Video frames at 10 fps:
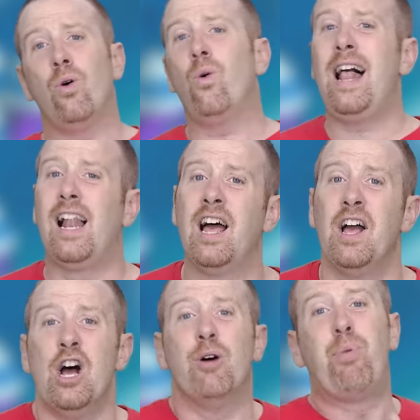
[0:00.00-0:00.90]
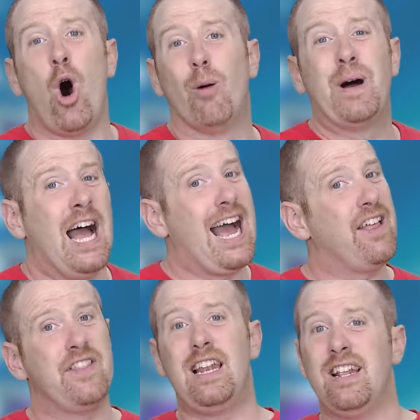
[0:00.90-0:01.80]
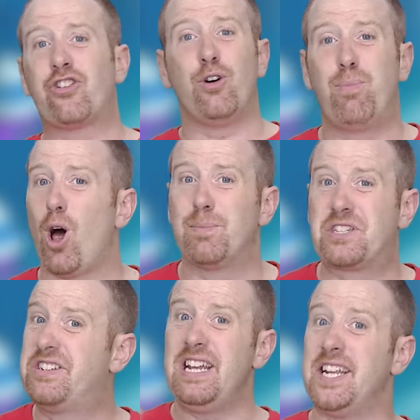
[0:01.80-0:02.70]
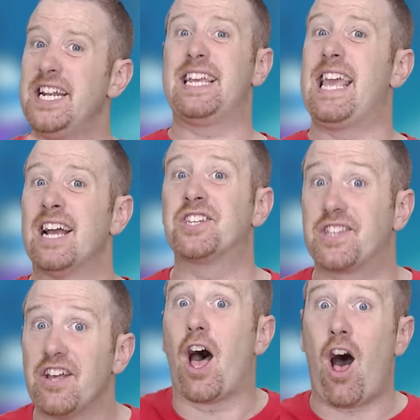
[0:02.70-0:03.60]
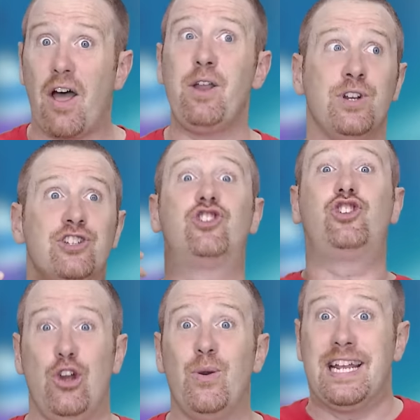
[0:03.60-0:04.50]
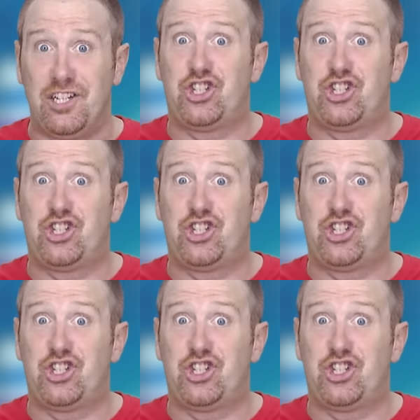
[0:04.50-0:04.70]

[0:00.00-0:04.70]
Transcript: Well, Bob and the little blobs didn't guess that I was doing